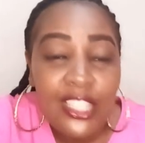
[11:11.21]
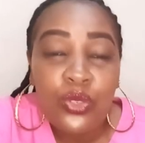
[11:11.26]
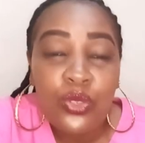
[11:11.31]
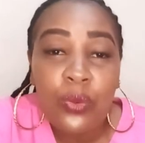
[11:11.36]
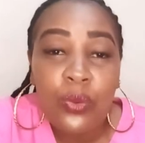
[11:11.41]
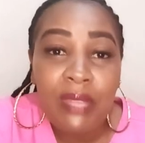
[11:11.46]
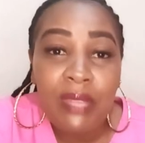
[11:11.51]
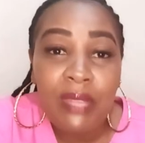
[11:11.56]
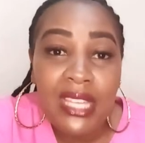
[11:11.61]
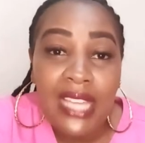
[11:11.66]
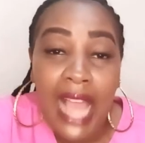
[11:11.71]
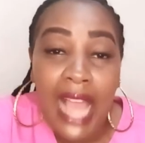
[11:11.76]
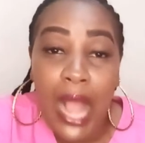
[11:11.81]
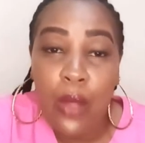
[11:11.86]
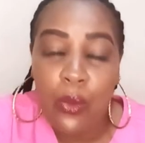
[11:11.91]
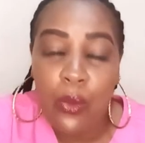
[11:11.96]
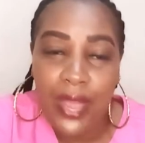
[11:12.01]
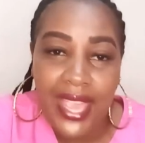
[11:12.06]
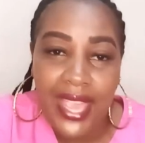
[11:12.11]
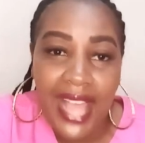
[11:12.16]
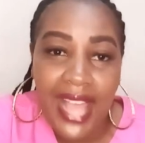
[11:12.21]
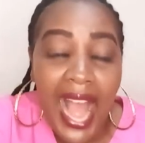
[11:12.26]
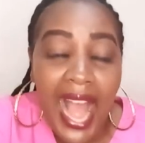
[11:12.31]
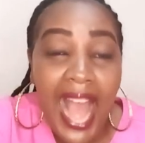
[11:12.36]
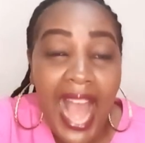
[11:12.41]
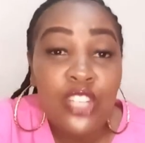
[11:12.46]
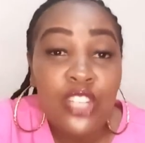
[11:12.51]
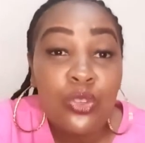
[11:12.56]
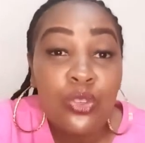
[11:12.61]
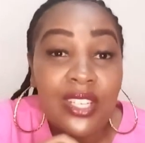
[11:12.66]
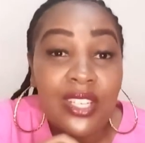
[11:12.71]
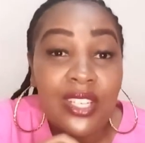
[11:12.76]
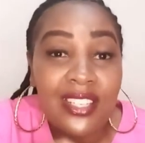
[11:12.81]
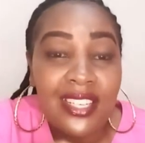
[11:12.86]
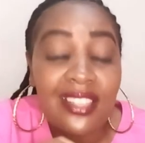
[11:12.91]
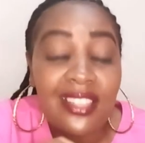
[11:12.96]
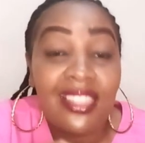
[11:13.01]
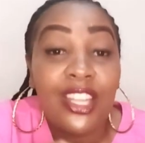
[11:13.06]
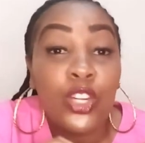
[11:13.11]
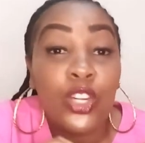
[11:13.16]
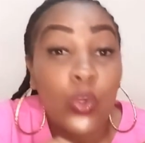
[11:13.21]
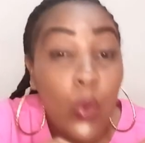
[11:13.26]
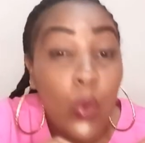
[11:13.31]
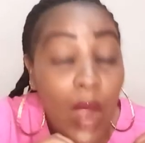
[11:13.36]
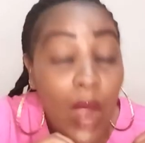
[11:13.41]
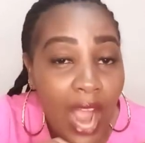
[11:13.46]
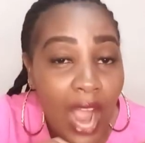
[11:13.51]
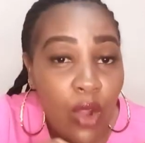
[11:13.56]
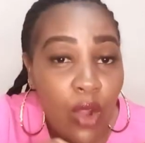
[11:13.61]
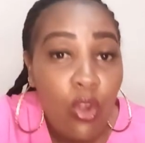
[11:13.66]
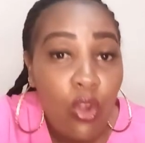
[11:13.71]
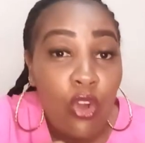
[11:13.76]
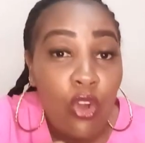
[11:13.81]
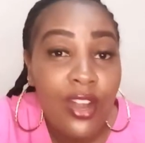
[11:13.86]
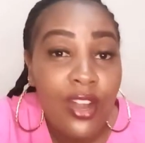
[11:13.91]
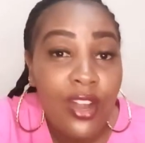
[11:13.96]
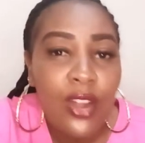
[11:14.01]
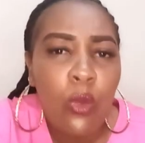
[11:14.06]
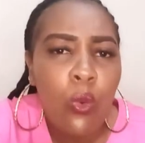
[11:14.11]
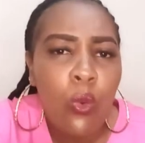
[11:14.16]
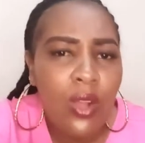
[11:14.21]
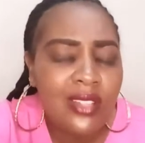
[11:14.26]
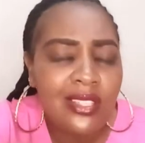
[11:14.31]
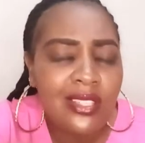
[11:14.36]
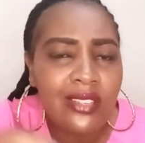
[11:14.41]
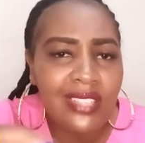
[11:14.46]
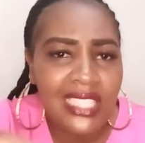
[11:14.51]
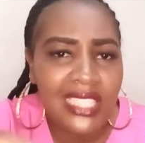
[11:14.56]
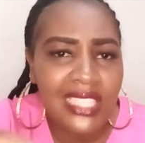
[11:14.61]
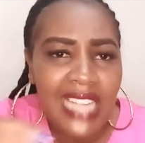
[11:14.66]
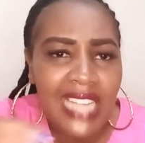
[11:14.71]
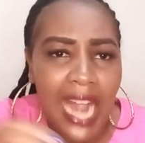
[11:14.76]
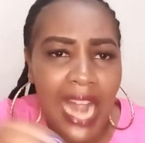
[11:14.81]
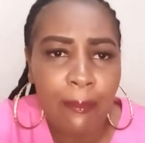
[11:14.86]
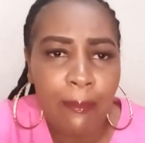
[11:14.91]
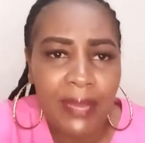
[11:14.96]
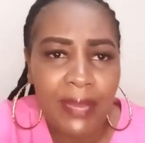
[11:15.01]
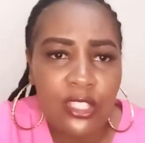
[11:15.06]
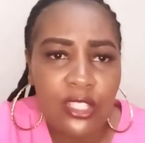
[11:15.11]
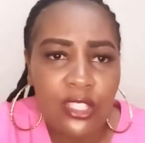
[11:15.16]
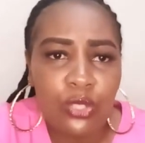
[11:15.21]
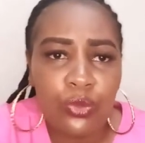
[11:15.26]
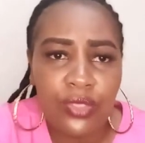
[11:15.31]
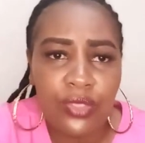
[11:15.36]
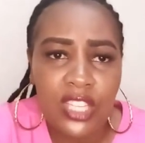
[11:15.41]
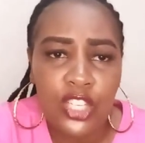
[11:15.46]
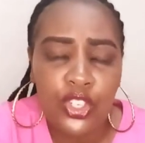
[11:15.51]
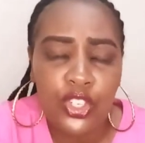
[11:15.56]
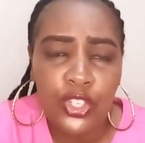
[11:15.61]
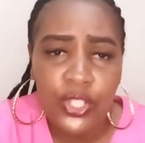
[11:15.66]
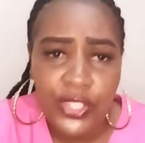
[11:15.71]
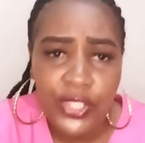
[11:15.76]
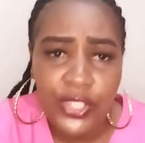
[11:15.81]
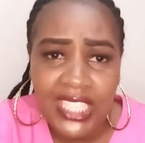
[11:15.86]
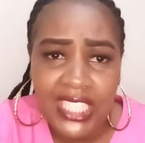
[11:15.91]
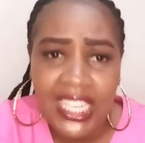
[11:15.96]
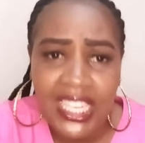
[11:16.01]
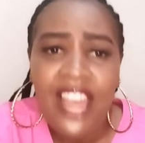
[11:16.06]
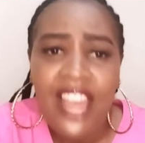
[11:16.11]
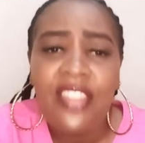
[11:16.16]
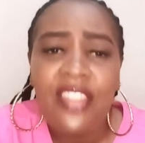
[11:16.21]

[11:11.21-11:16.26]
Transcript: to be aware and to create the know-how on what really happens to these children,